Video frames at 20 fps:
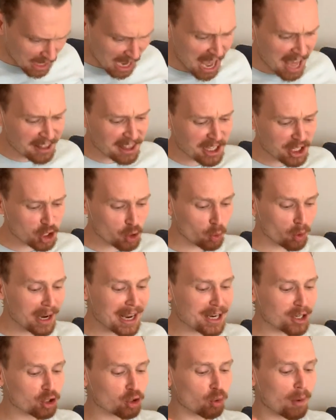I think you were
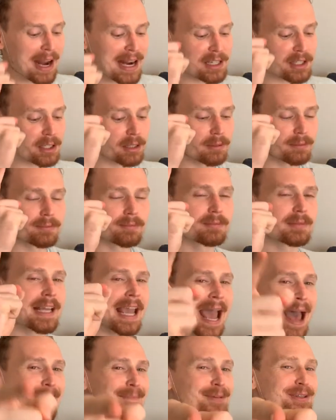a great
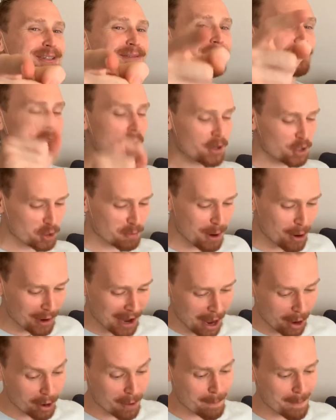Caps.
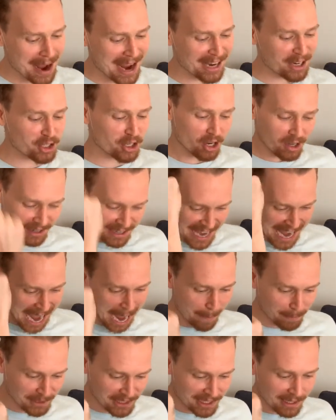Schmodown manager
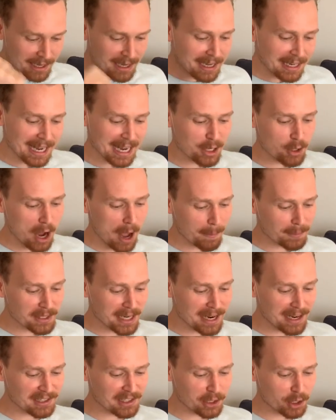Caps. Can you
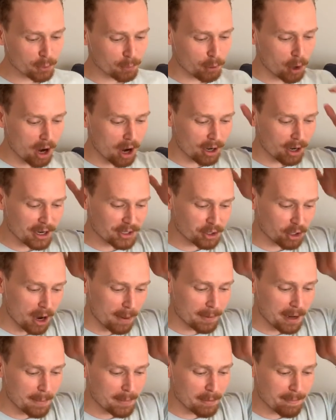update us on your progress or
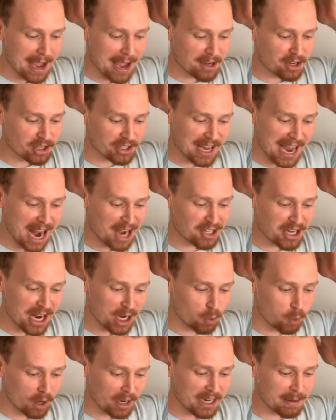upcoming matches?
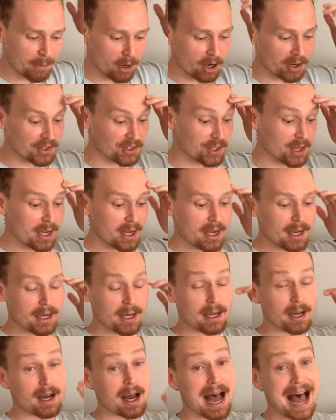#QuirkyMercs.
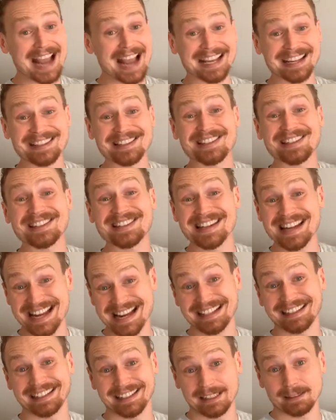I can
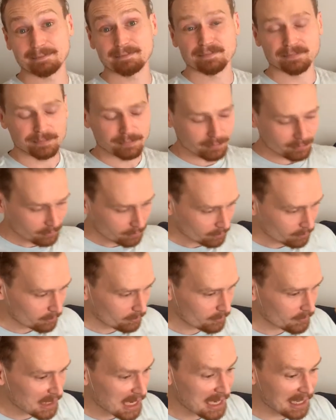sneakily
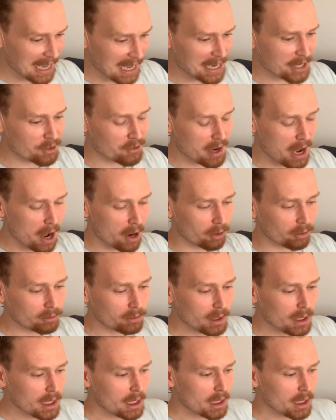let you know